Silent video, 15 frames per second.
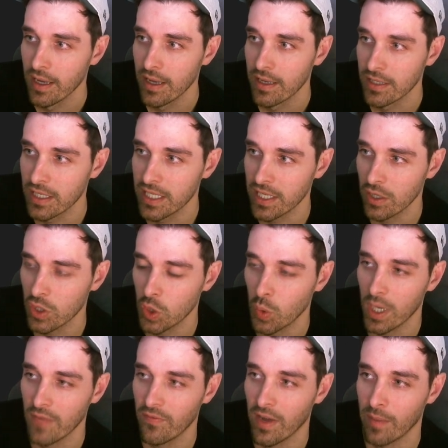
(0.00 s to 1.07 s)
to deal
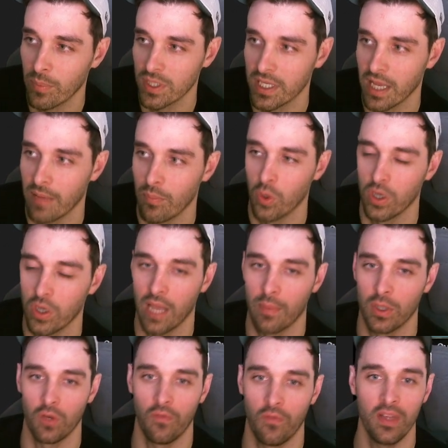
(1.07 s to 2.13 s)
25% more
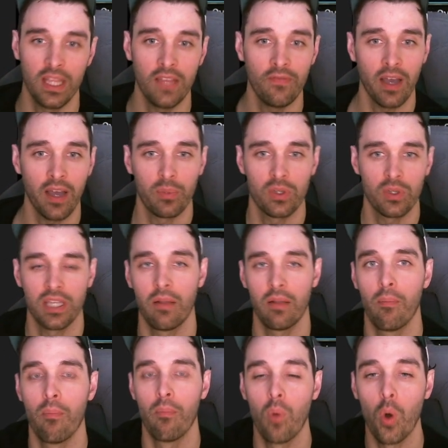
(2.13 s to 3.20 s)
damage. So 55%
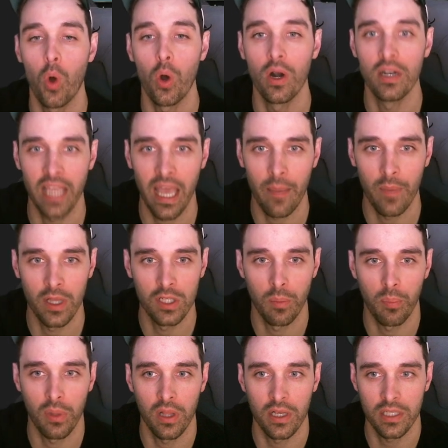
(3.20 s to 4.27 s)
more damage
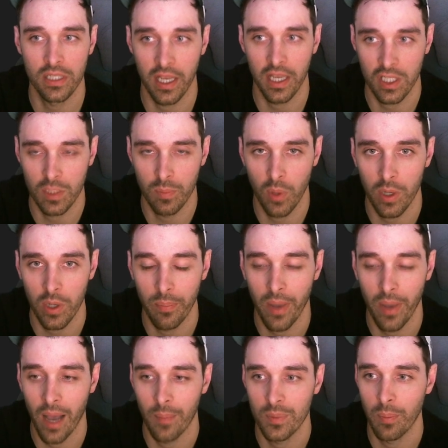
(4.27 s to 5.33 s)
plus explodey
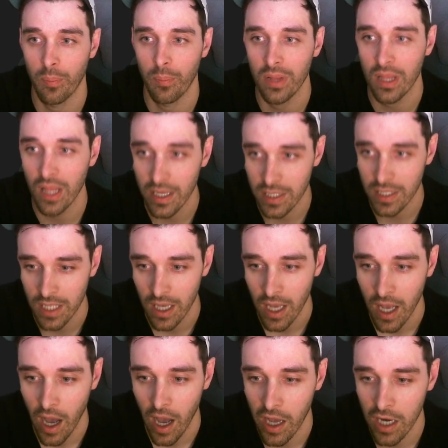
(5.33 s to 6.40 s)
pops plus
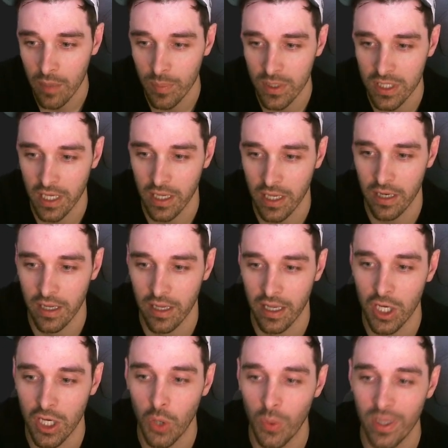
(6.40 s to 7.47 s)
100%
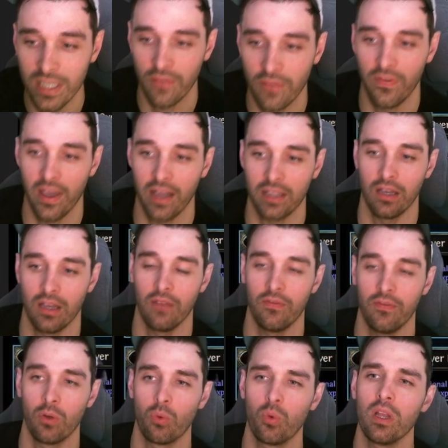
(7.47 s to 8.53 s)
increase effect of
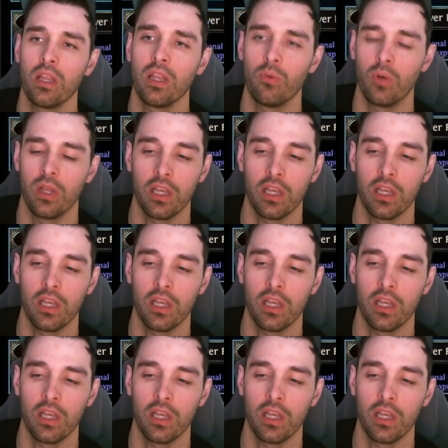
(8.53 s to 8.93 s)
your really, really